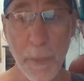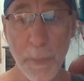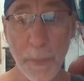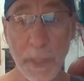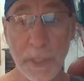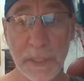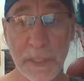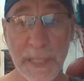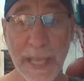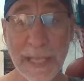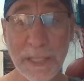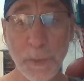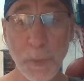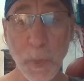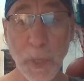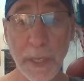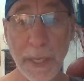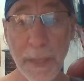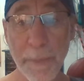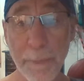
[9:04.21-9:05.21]
because that's
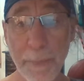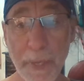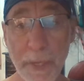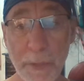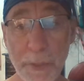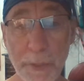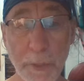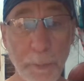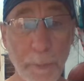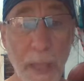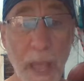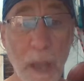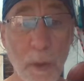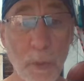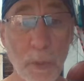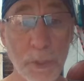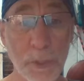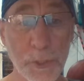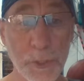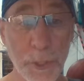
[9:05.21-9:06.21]
what imperial
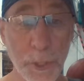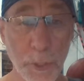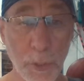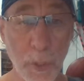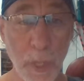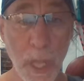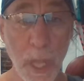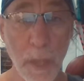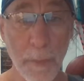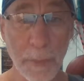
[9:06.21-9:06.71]
powers do,